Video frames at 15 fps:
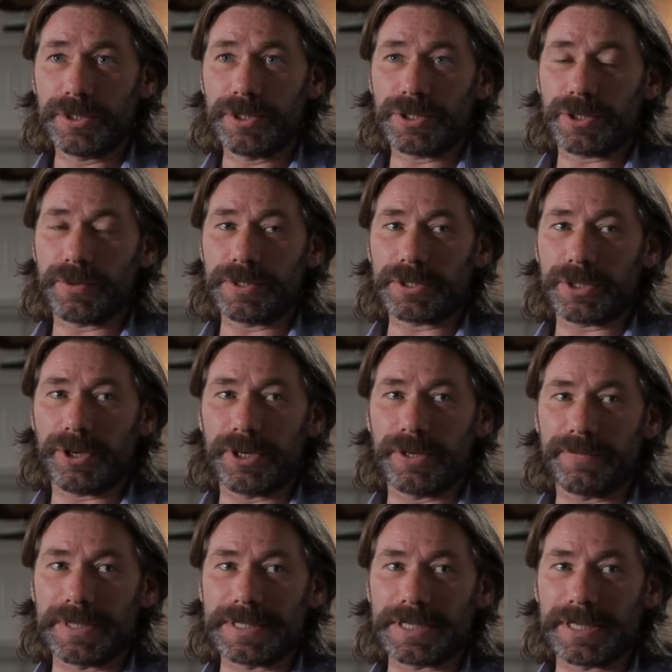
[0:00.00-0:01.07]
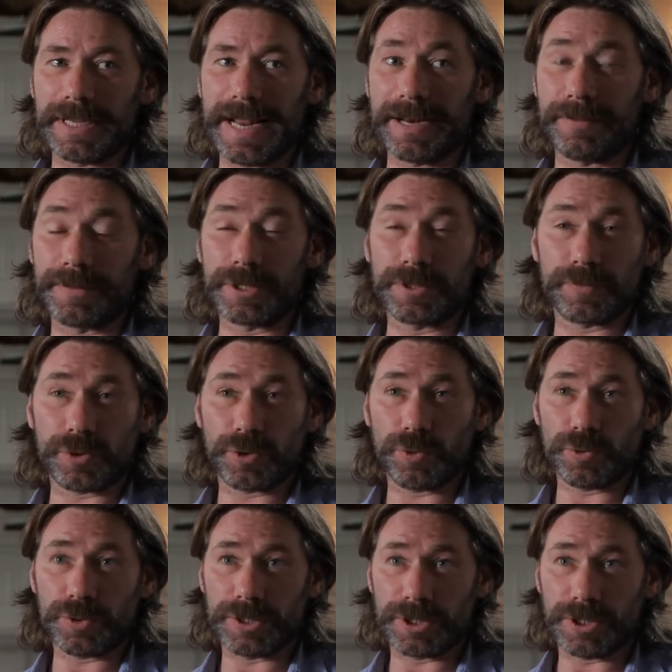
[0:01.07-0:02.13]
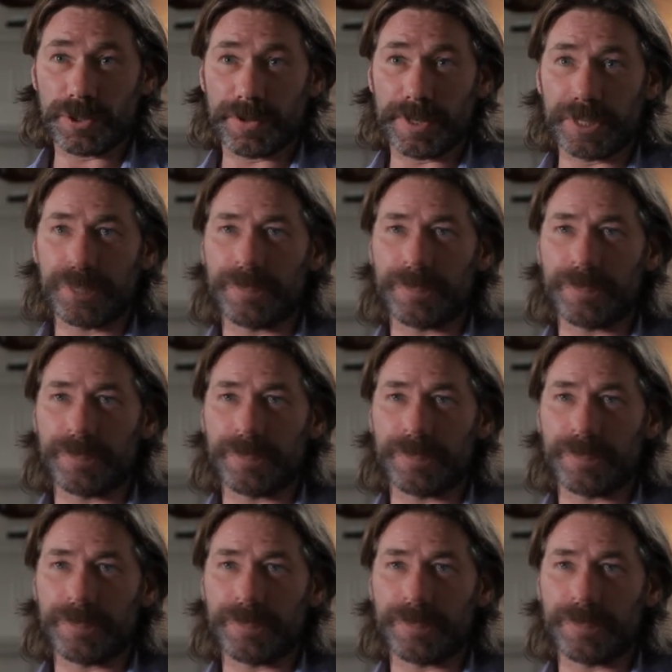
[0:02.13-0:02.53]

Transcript: so it's kind of, there's an element of cruelty to it,